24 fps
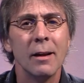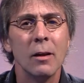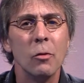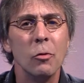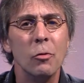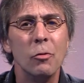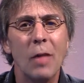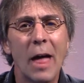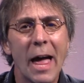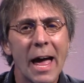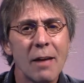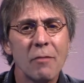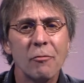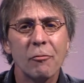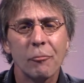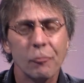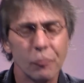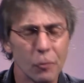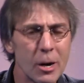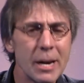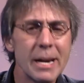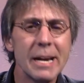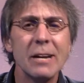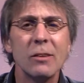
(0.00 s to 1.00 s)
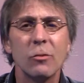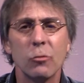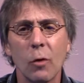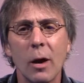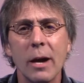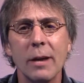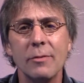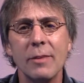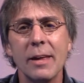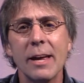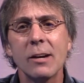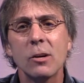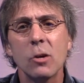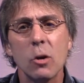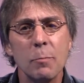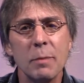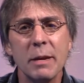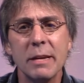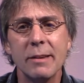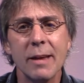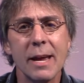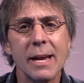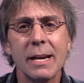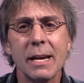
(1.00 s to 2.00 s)
that phrase right there could
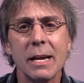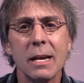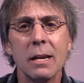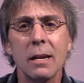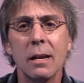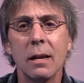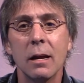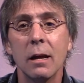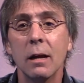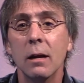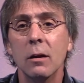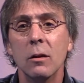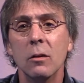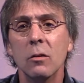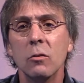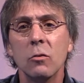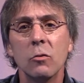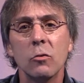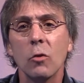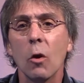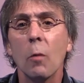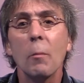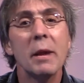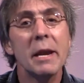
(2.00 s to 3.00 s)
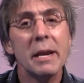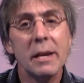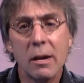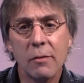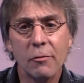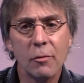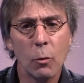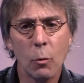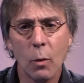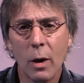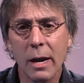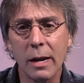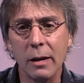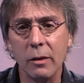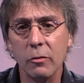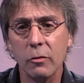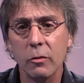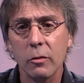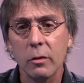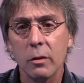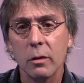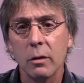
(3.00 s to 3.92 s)
be taken so many different ways.